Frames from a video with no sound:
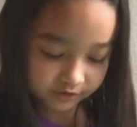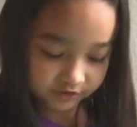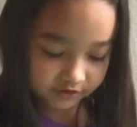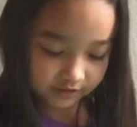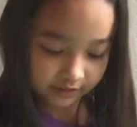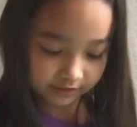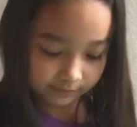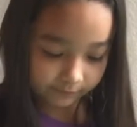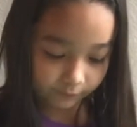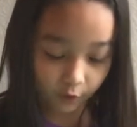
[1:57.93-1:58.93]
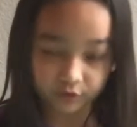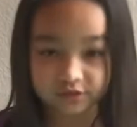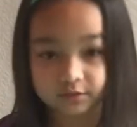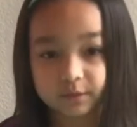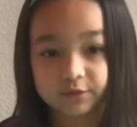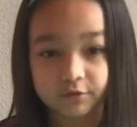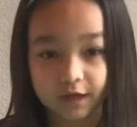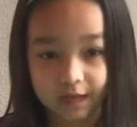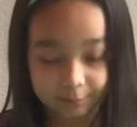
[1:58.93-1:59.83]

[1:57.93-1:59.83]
just in case he falls in my trap.